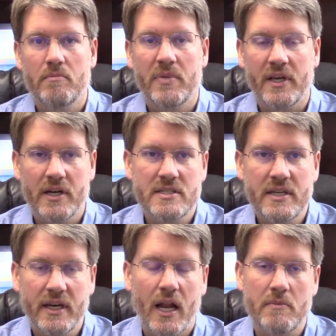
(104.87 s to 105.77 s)
because
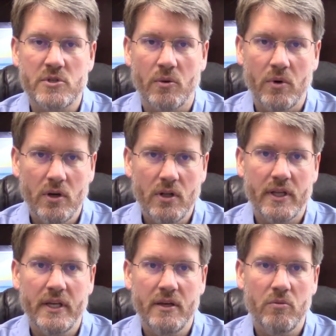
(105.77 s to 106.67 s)
he got up so
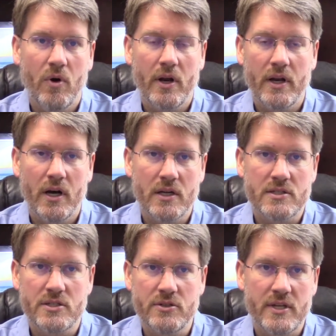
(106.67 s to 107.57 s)
early, he wanted
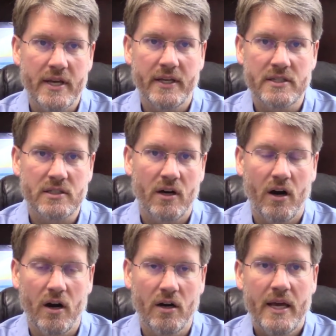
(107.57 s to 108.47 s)
us to take his
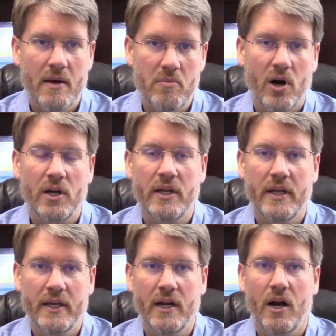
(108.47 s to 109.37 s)
car and park it
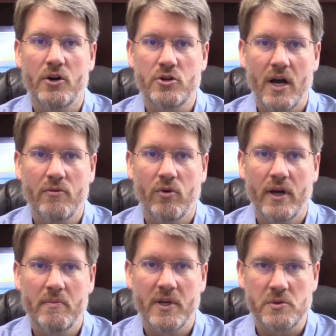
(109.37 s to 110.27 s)
in our
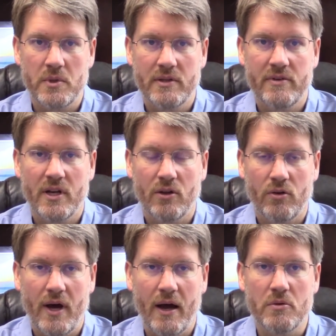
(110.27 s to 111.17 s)
driveway because we lived in a
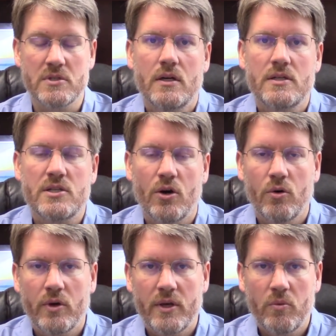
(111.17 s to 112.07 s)
little house.
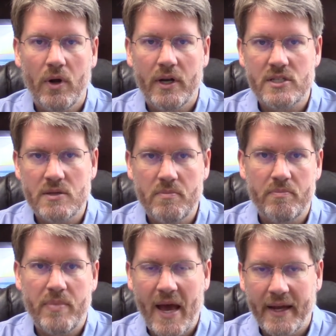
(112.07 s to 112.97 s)
So he wanted us to
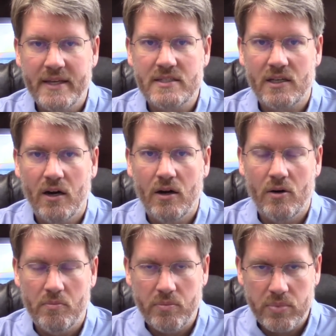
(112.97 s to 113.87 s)
back his
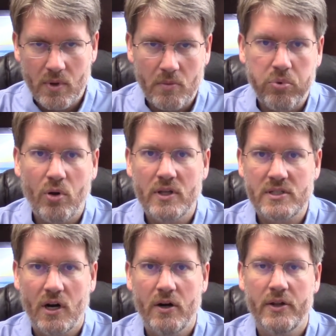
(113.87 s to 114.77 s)
car or pull his
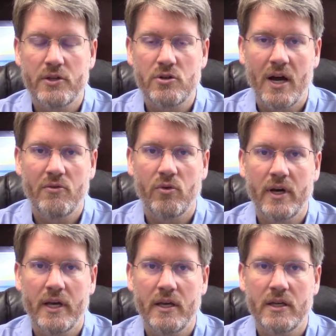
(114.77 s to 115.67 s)
car into the
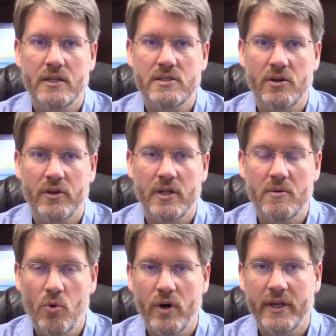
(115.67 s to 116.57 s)
driveway so that in
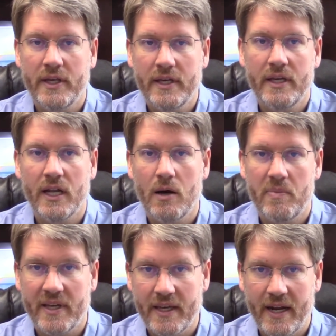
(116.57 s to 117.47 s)
the morning he could get
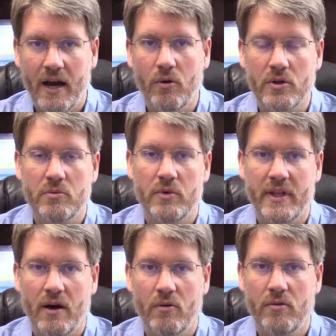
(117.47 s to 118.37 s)
up and get out
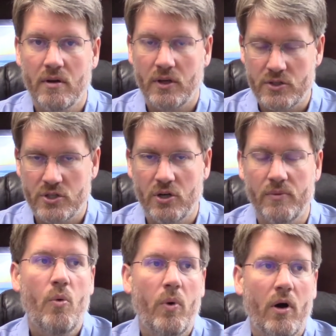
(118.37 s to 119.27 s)
without
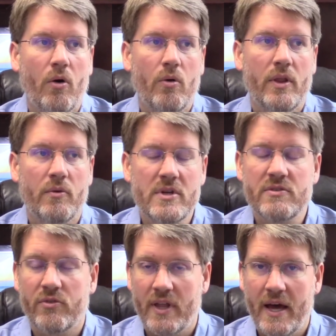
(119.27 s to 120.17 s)
concern. Well, and the
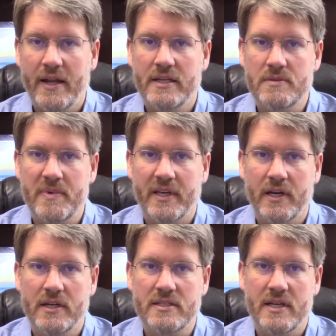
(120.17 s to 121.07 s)
reason for that is
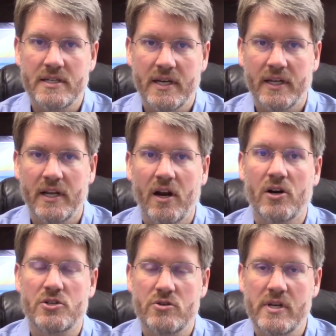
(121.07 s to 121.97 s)
because they ticketed
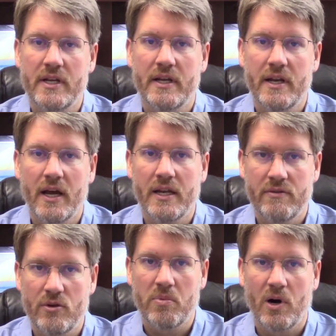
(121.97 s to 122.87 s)
our street at night
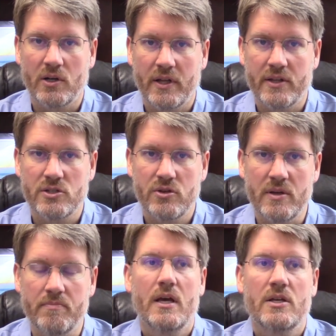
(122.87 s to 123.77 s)
if parked on the
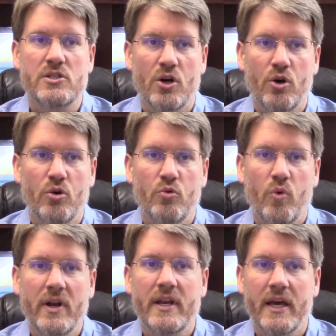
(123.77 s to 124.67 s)
street. So
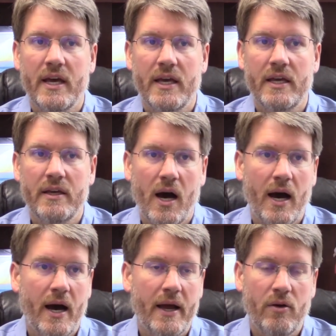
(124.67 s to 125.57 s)
one day,
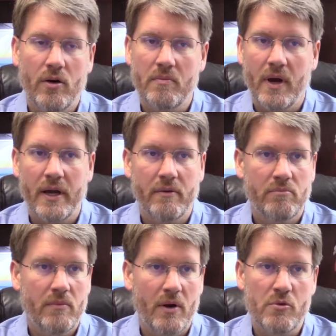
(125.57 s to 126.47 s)
I or my
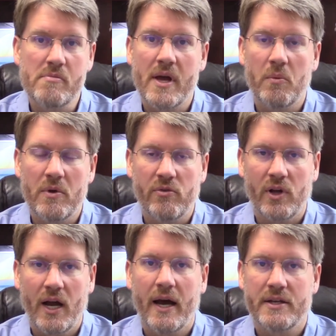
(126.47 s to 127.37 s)
roommate, we
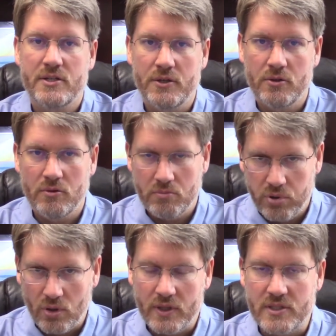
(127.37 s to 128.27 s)
forgot to
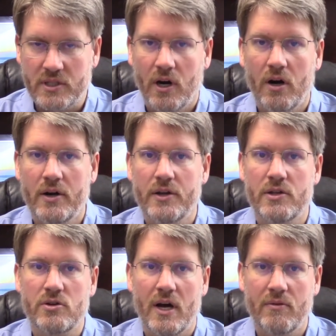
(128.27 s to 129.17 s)
pull his car into
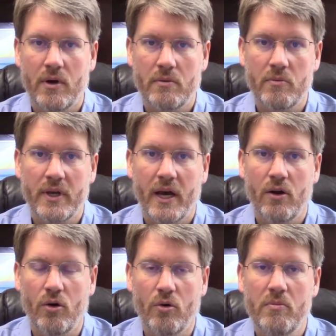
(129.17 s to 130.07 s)
the driveway when we got
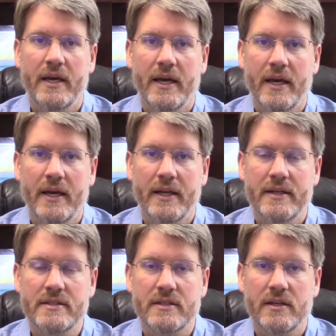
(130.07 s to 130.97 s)
home, and